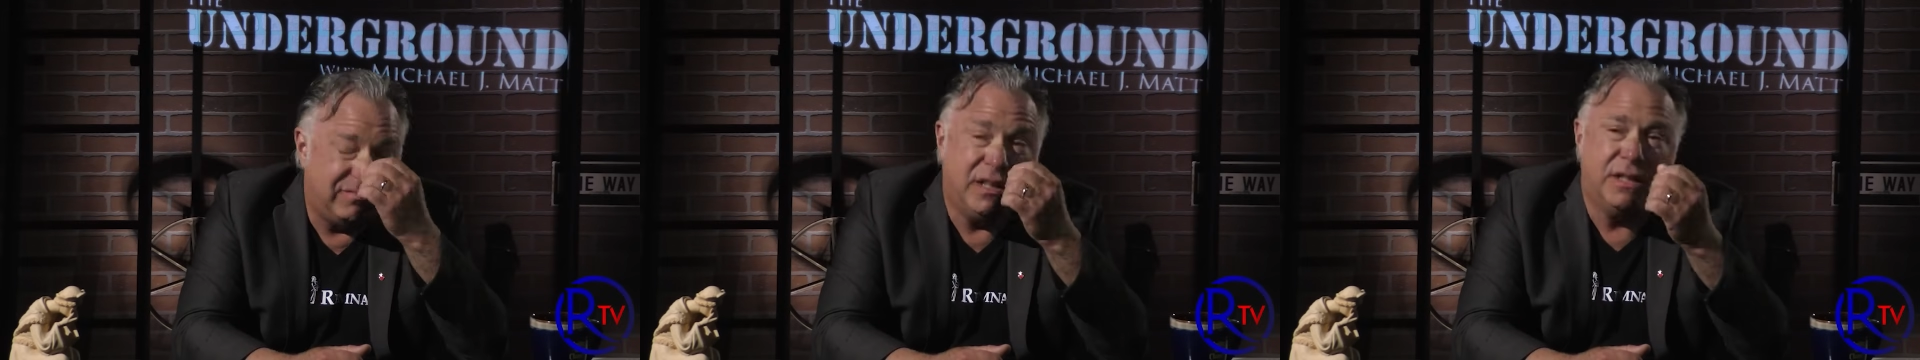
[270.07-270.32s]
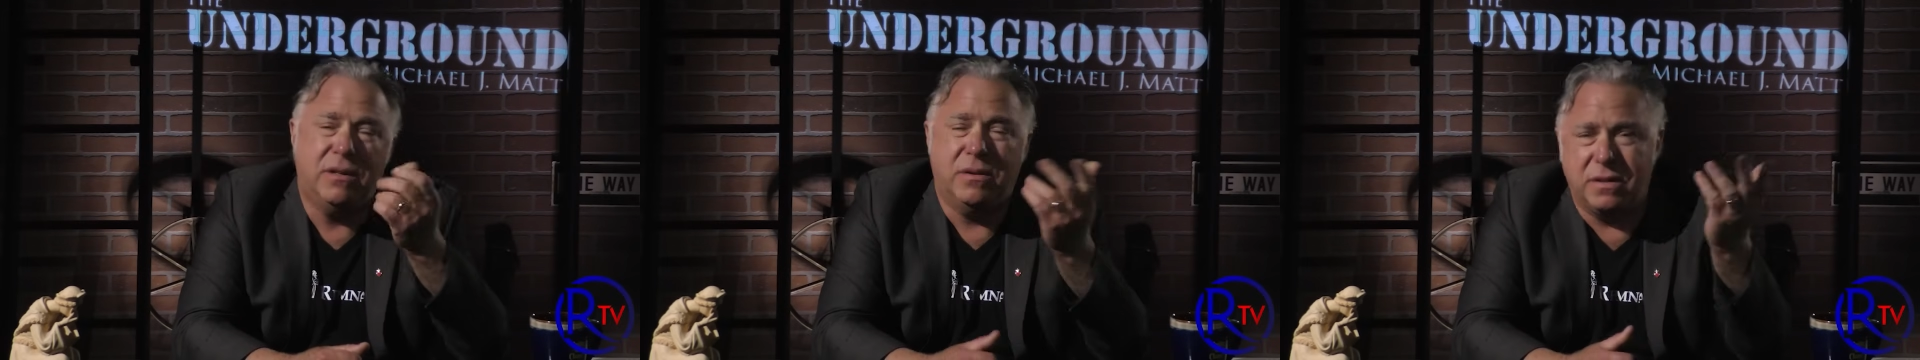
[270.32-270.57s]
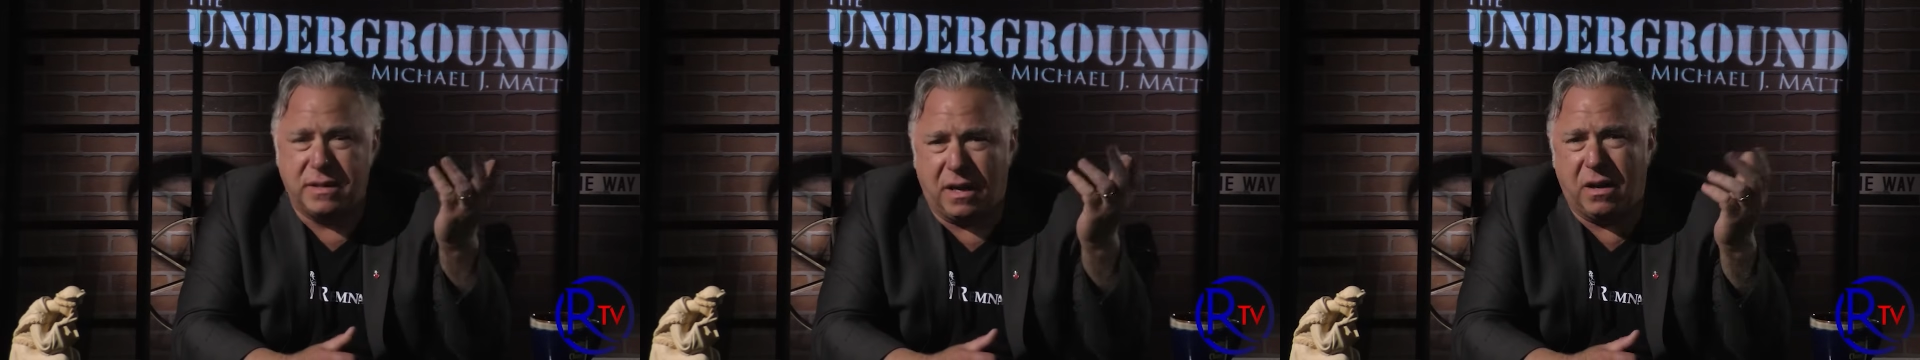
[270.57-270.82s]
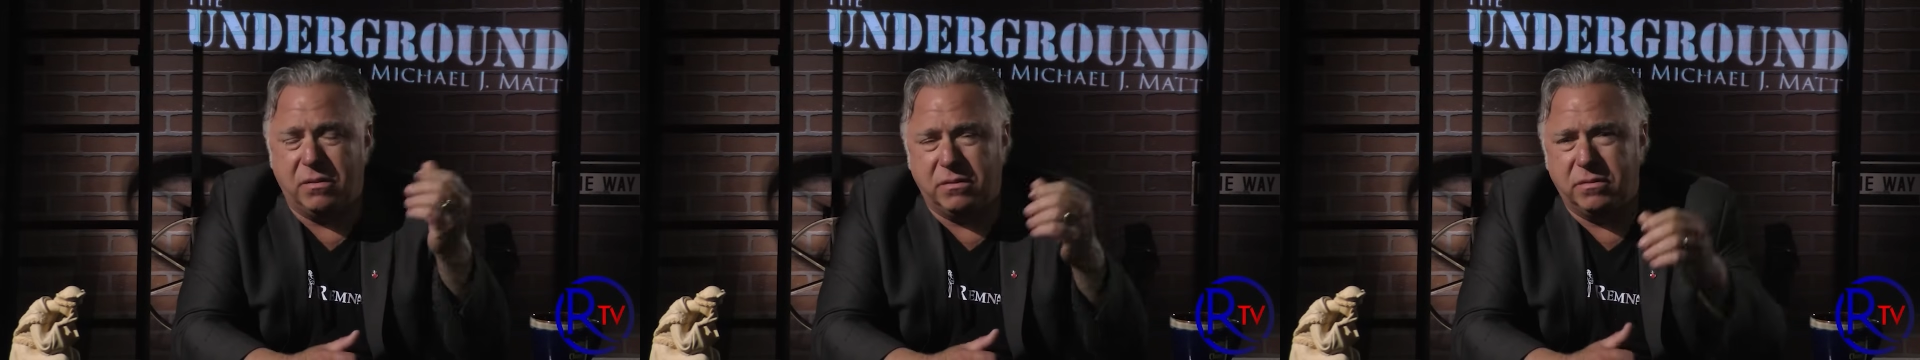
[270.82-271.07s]
it turns
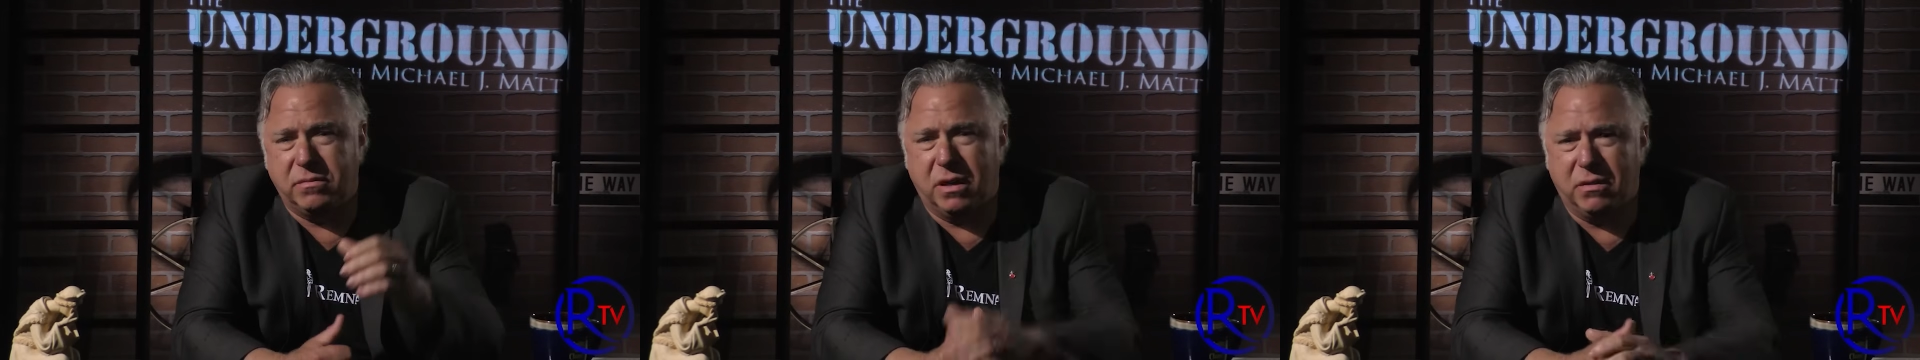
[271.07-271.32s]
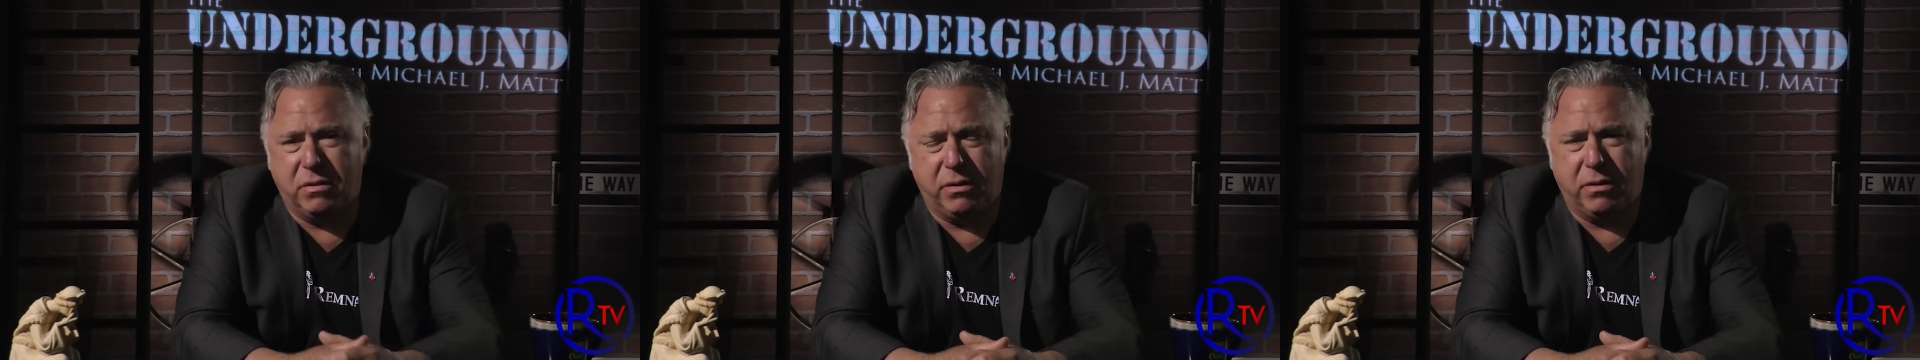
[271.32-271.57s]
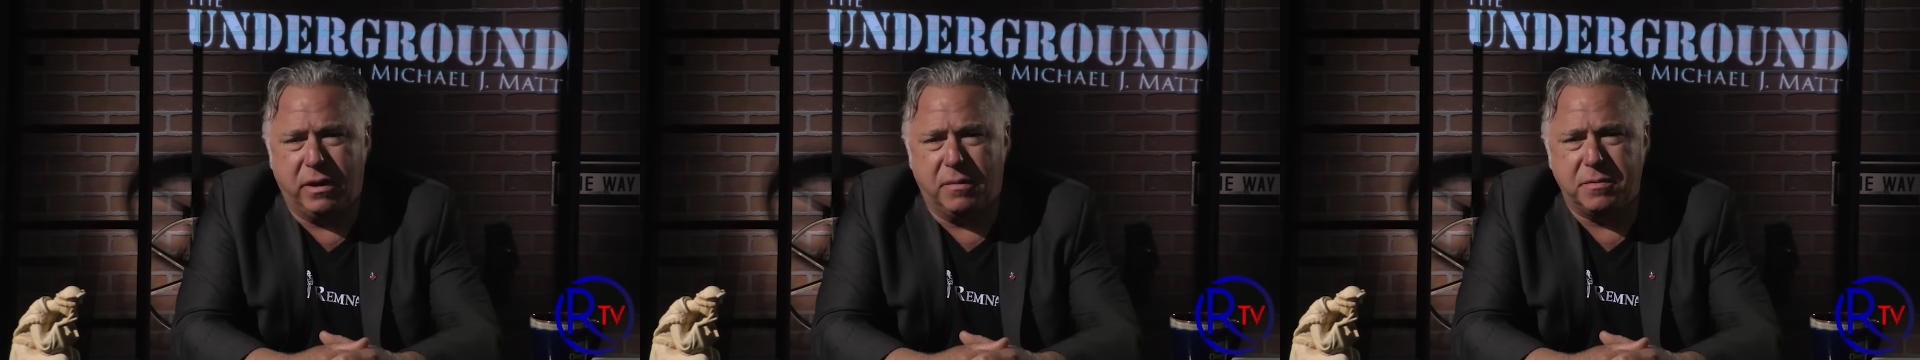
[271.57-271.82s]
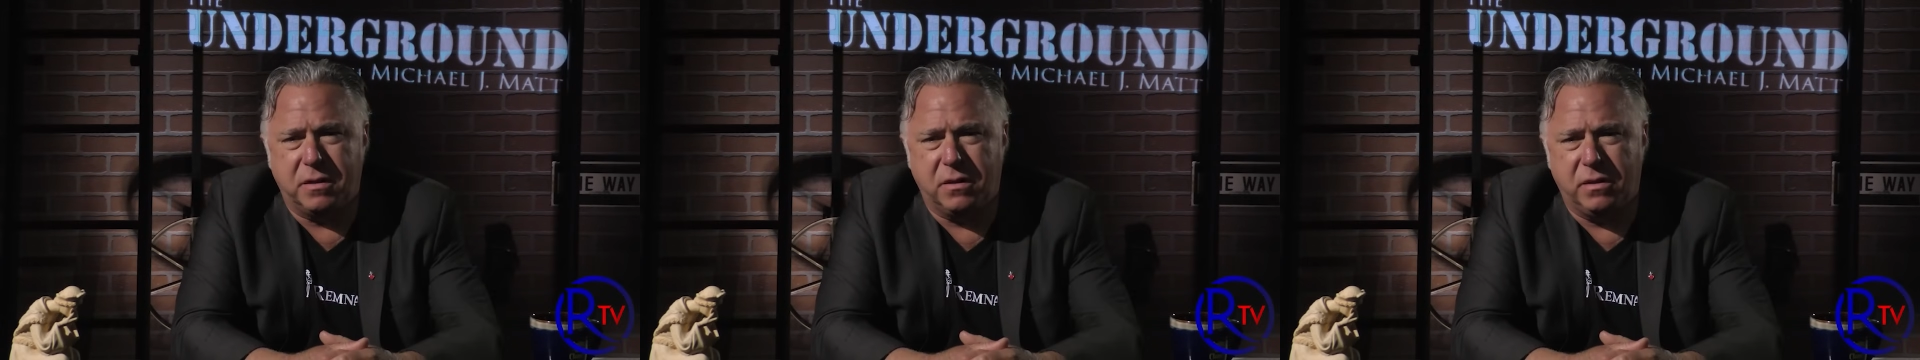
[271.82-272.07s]
out that we were
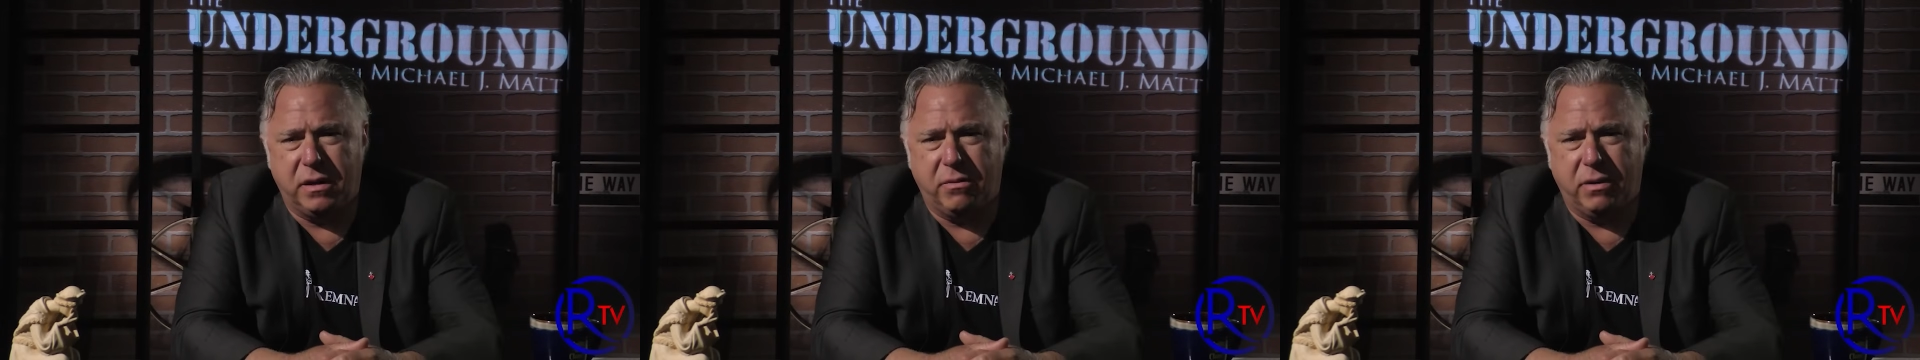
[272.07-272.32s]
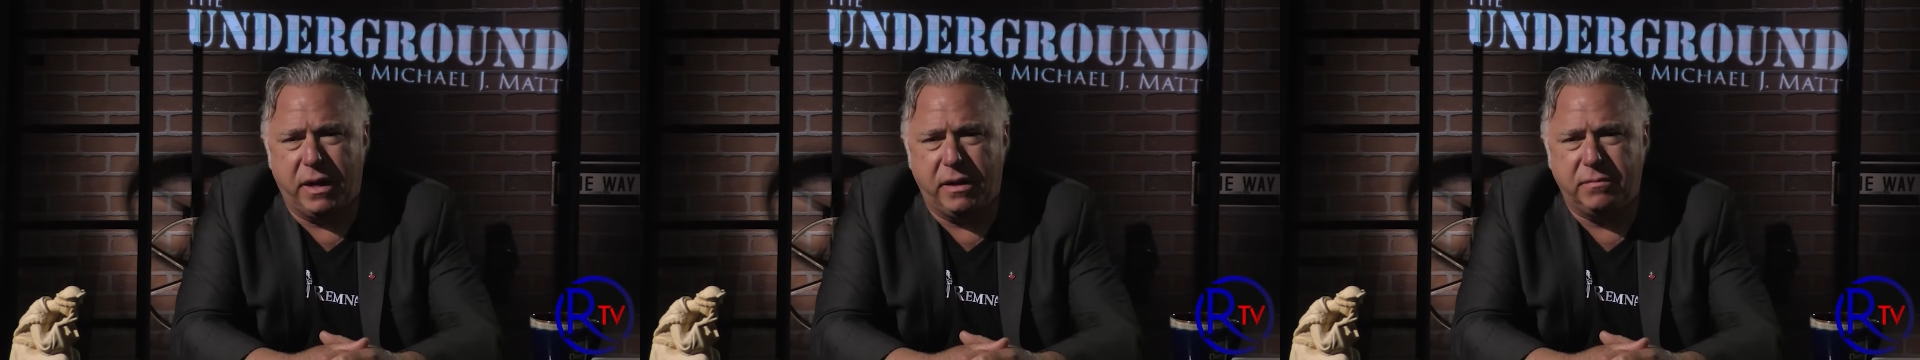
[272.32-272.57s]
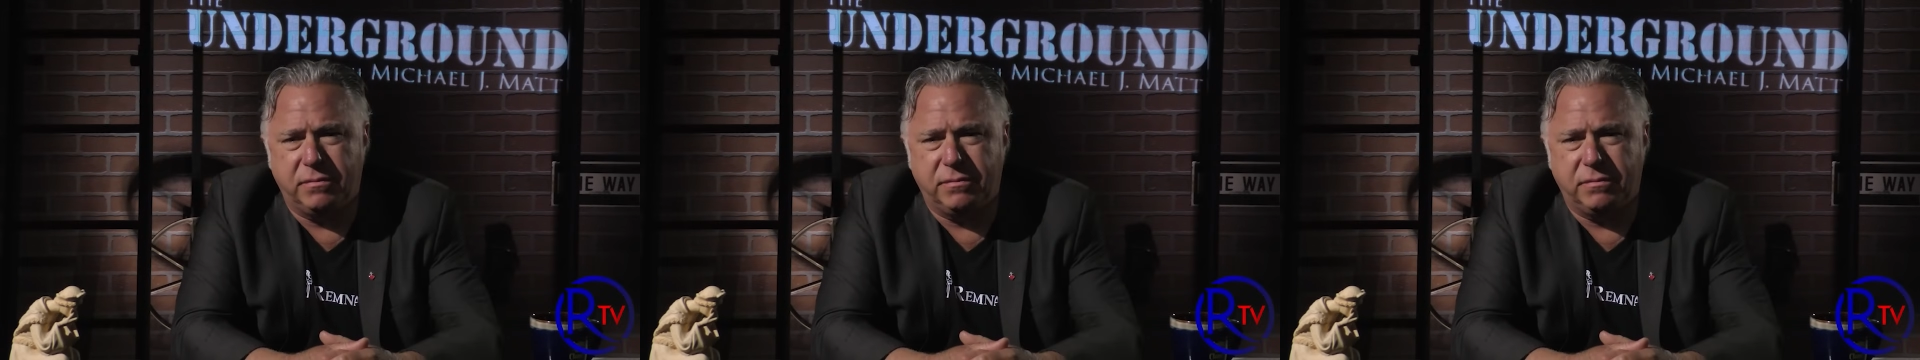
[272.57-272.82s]
absolutely right.